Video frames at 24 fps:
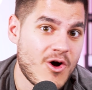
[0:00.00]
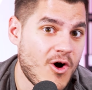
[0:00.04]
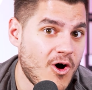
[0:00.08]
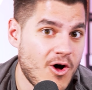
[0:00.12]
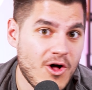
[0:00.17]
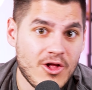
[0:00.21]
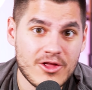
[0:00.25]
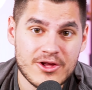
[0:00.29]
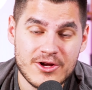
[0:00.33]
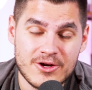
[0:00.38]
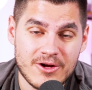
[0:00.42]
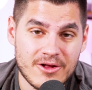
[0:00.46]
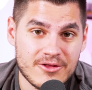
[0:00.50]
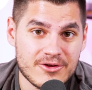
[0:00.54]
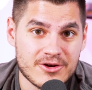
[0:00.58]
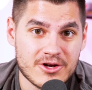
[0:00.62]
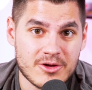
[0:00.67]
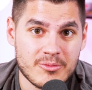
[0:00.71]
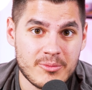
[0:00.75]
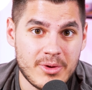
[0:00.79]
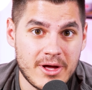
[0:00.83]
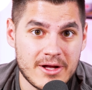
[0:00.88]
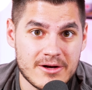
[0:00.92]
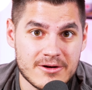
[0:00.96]
all your other
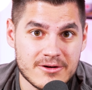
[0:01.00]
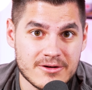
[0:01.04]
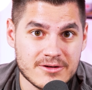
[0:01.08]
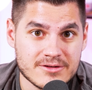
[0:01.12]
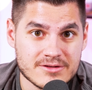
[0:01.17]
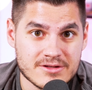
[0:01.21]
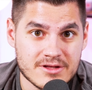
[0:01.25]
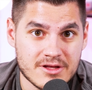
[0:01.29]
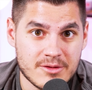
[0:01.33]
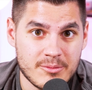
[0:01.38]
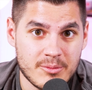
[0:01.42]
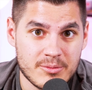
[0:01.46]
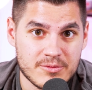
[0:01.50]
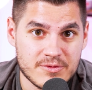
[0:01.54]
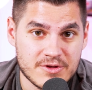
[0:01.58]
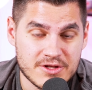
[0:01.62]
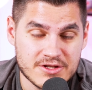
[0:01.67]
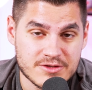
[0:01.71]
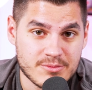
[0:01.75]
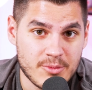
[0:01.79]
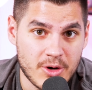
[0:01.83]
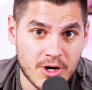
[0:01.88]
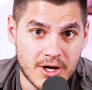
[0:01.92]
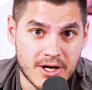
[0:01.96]
competitors in
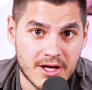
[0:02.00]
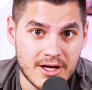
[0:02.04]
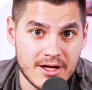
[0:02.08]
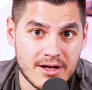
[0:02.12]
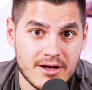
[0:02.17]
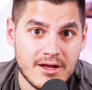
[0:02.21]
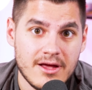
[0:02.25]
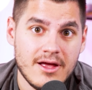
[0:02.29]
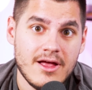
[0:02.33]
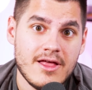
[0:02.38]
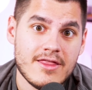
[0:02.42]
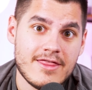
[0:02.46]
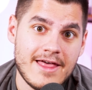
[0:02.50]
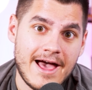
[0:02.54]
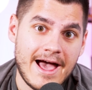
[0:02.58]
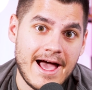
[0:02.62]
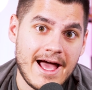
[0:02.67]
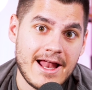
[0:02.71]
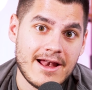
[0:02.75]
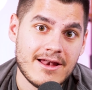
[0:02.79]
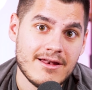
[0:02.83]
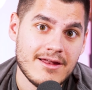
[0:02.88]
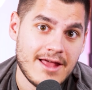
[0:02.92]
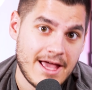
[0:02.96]
this market
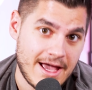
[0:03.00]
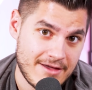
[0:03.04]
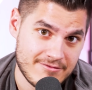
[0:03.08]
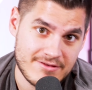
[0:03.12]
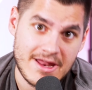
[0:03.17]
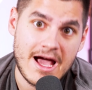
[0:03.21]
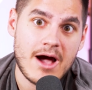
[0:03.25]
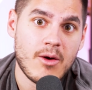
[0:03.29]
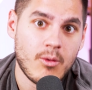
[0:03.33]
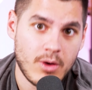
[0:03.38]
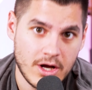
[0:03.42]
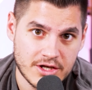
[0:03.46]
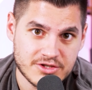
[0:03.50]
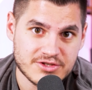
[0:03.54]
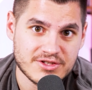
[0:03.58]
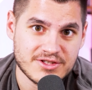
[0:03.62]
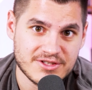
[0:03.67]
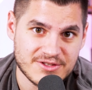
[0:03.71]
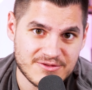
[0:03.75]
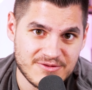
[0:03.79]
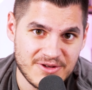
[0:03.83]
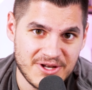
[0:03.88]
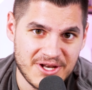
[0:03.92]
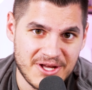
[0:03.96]
that have not watched
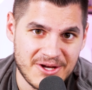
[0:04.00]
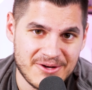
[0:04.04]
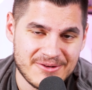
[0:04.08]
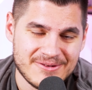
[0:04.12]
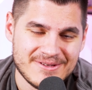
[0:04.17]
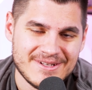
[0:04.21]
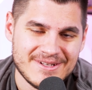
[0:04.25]
this video.